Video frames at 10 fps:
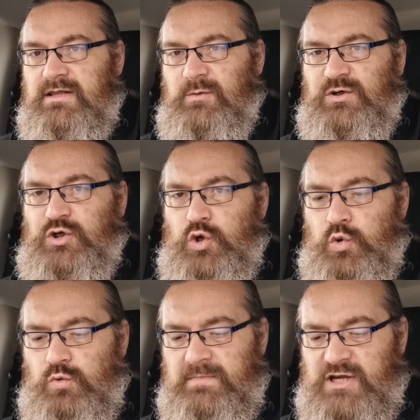They would
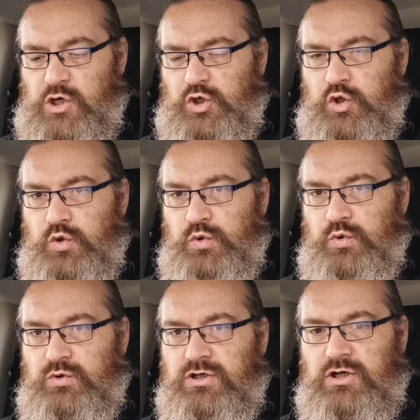call me a
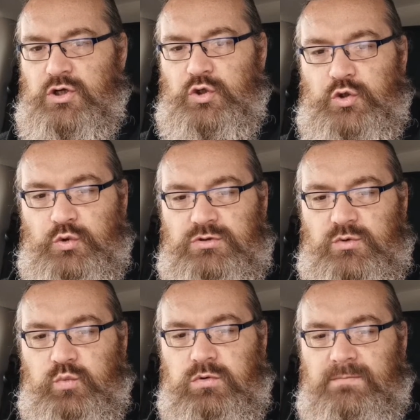lewd,
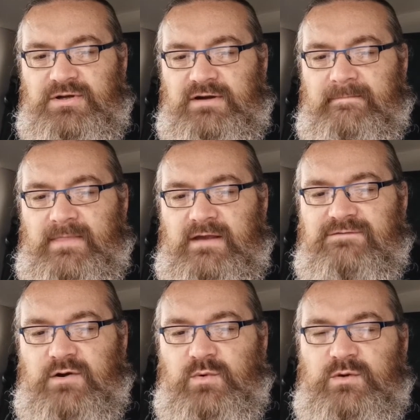loose woman
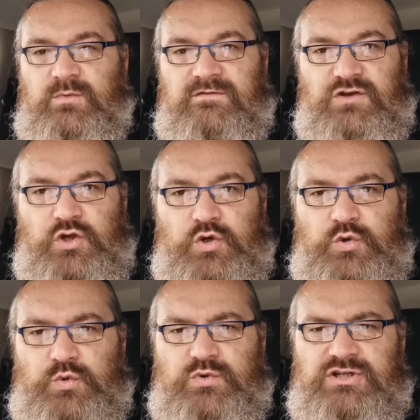if I went with
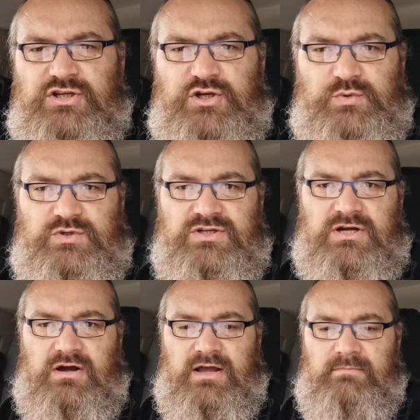you to
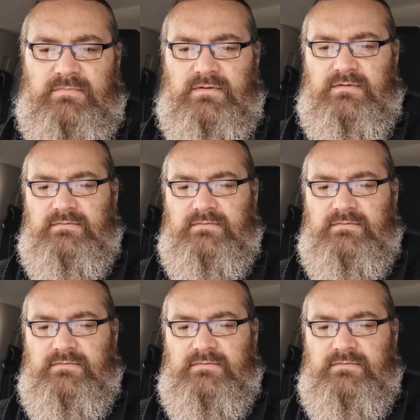Jotunheim.